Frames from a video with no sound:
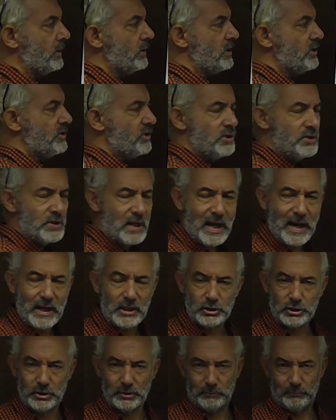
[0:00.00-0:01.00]
This is
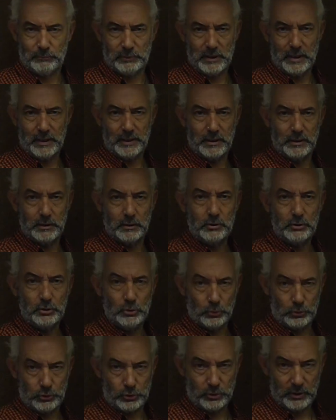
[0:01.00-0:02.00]
action planning
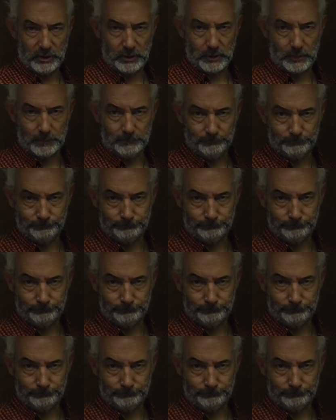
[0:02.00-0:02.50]
your trigger.